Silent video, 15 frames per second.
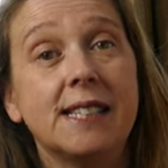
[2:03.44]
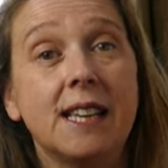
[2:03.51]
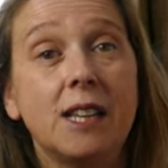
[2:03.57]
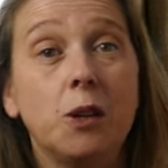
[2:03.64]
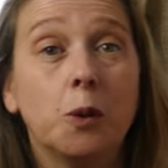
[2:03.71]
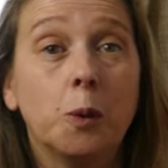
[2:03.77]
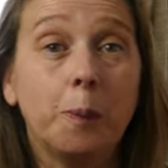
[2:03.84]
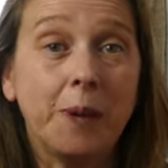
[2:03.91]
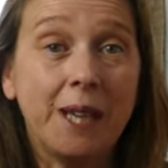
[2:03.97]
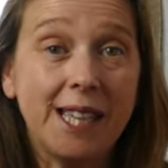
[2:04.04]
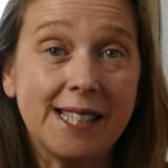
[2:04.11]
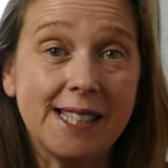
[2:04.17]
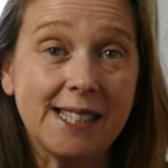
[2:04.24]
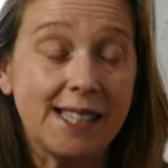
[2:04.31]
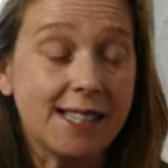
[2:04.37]
in your
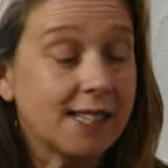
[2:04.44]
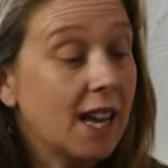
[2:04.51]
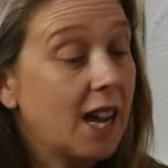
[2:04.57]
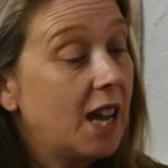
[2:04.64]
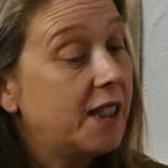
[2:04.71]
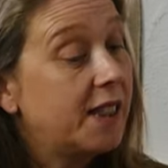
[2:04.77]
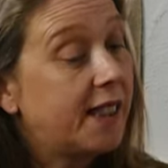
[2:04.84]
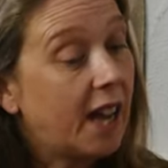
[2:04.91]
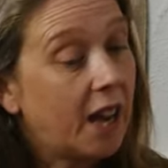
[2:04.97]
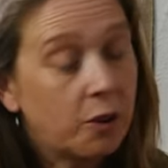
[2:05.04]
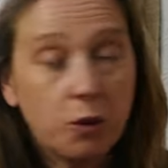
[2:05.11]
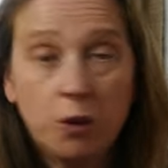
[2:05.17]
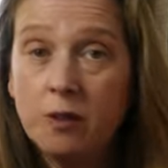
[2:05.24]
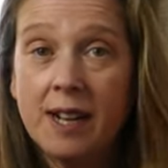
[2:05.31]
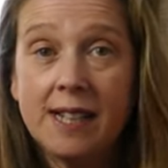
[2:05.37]
pieces, they're
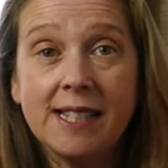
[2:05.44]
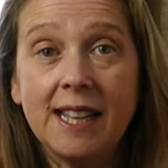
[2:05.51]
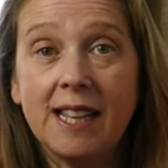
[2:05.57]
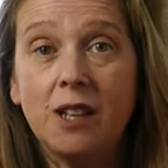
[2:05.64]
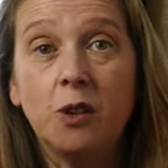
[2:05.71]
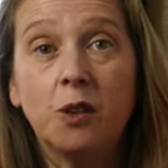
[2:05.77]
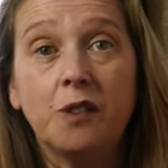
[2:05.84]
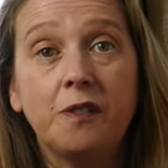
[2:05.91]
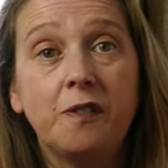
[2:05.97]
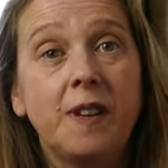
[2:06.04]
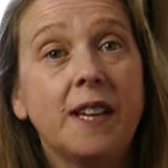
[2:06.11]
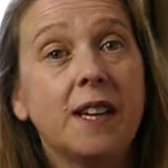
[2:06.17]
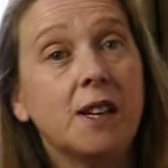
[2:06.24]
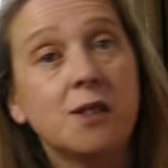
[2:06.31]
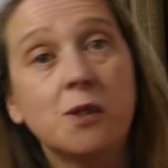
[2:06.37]
already in your
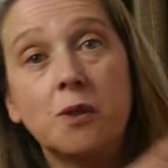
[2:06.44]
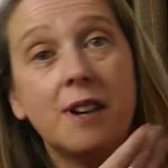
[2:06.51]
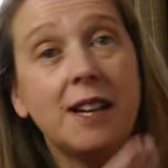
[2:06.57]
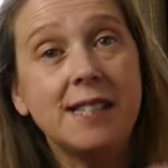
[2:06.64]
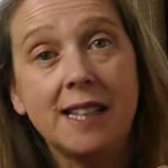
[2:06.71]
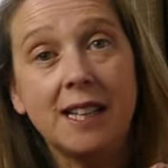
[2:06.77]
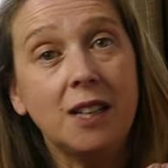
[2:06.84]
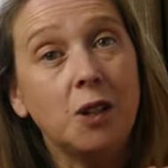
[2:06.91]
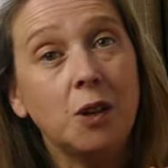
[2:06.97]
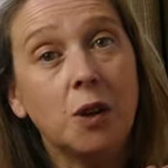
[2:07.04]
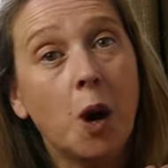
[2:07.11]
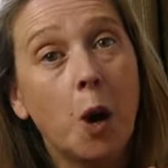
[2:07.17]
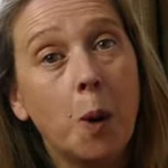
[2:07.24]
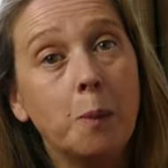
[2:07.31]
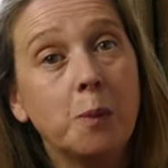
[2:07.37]
fingers, already in your
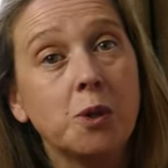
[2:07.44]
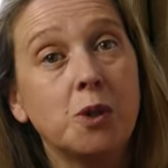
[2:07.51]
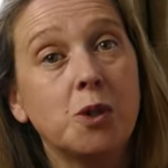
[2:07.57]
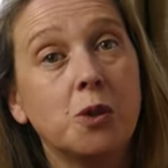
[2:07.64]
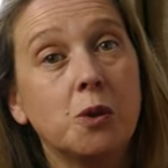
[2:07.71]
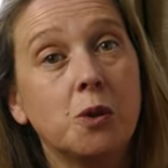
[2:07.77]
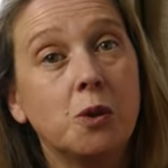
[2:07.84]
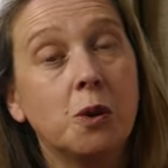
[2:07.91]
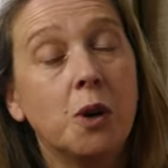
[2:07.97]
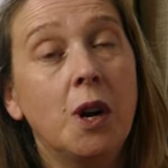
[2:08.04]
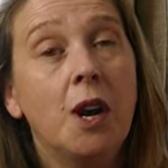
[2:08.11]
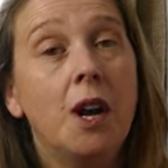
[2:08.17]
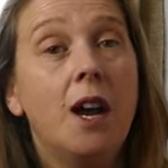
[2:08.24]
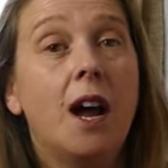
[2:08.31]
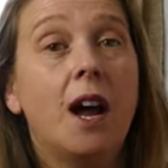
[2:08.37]
embouchure.
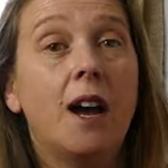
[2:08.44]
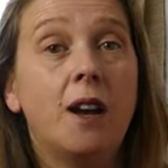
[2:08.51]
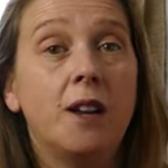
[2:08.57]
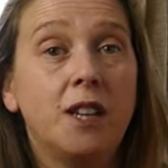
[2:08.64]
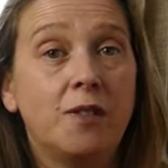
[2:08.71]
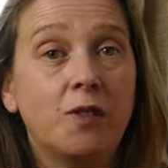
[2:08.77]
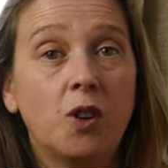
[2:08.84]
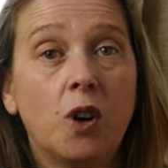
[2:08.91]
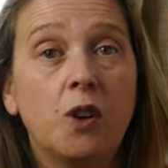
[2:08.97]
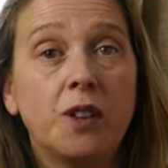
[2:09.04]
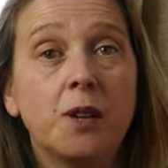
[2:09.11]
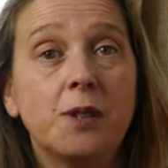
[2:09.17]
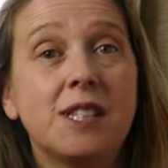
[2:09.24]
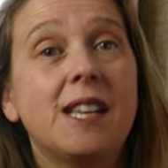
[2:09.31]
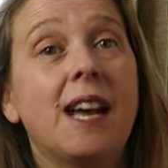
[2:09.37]
You've got
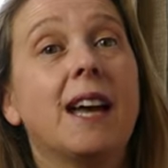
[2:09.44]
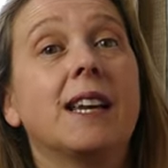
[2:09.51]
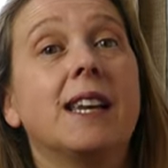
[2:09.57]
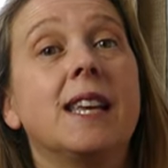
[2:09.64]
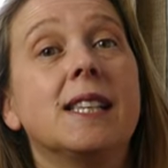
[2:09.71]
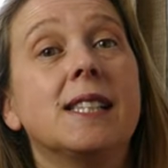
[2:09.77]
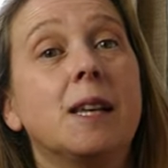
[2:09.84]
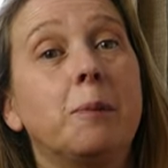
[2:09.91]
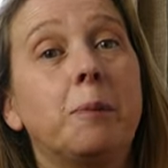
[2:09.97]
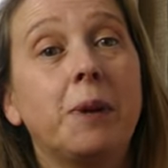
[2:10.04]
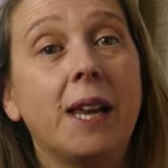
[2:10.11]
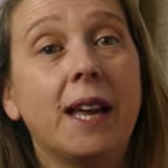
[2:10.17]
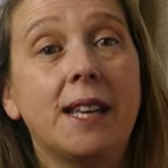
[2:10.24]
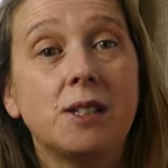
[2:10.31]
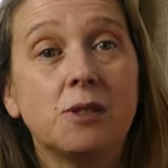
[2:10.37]
those techniques in
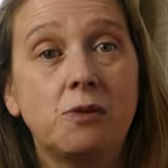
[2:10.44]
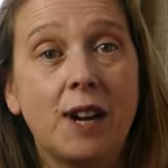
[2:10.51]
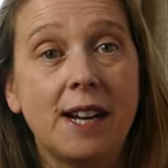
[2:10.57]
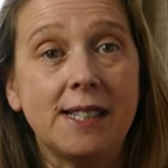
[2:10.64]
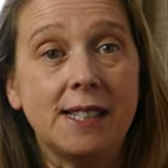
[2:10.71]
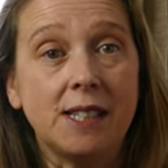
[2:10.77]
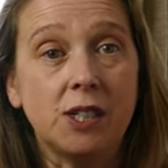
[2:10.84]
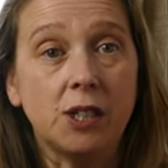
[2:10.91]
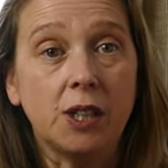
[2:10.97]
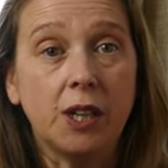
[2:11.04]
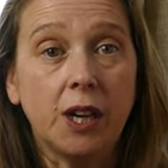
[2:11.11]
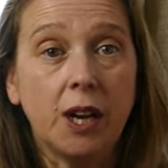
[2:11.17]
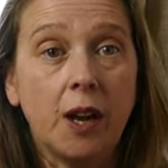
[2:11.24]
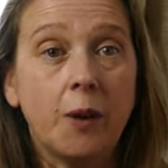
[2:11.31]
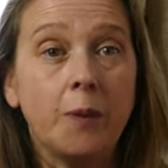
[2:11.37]
place ready to
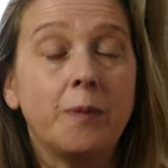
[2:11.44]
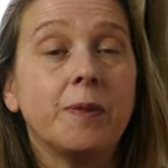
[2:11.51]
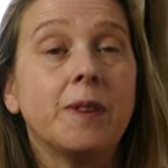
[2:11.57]
go.